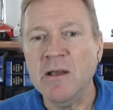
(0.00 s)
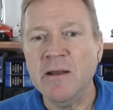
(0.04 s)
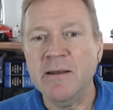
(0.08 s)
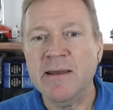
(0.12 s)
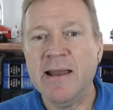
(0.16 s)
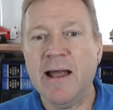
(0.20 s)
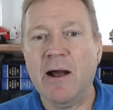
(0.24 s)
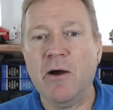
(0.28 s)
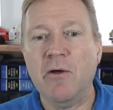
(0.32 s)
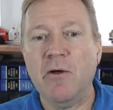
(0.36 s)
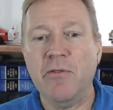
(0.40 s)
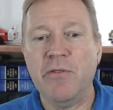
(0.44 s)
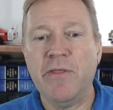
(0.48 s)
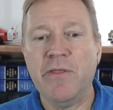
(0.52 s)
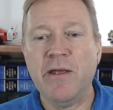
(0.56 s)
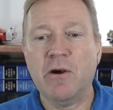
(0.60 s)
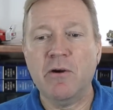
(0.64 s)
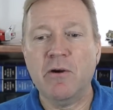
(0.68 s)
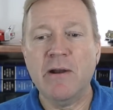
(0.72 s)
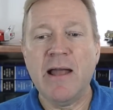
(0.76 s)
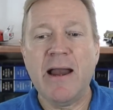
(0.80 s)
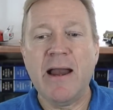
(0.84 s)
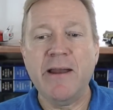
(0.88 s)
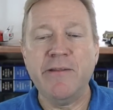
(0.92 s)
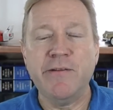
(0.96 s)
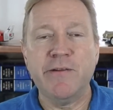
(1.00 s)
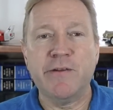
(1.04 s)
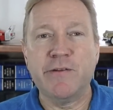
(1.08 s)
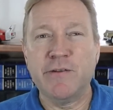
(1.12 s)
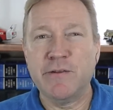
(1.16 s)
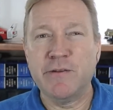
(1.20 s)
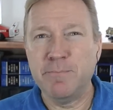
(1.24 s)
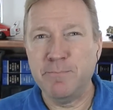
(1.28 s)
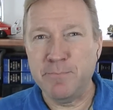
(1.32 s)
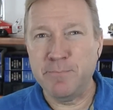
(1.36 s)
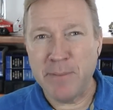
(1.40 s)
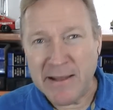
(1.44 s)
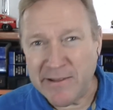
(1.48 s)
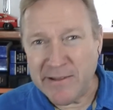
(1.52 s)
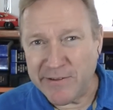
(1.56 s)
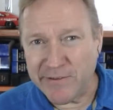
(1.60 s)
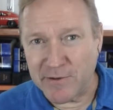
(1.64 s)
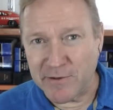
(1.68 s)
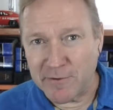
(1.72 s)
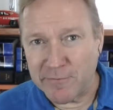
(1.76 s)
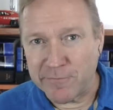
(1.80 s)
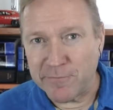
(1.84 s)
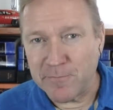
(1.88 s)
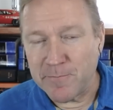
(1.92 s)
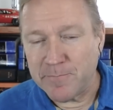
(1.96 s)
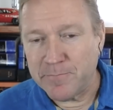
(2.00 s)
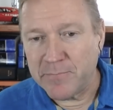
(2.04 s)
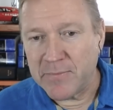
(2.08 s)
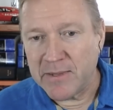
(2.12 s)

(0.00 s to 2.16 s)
Now, they're not as expensive.